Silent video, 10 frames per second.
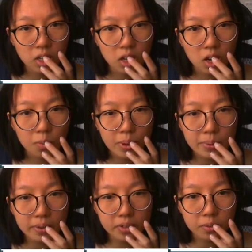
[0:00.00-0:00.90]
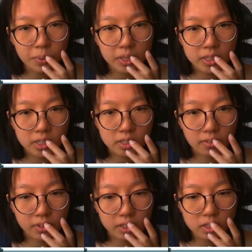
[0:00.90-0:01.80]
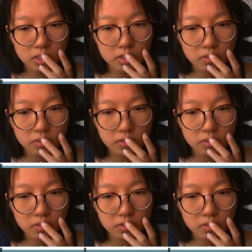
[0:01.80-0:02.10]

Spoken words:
Oh, maybe I have to make this a suffix.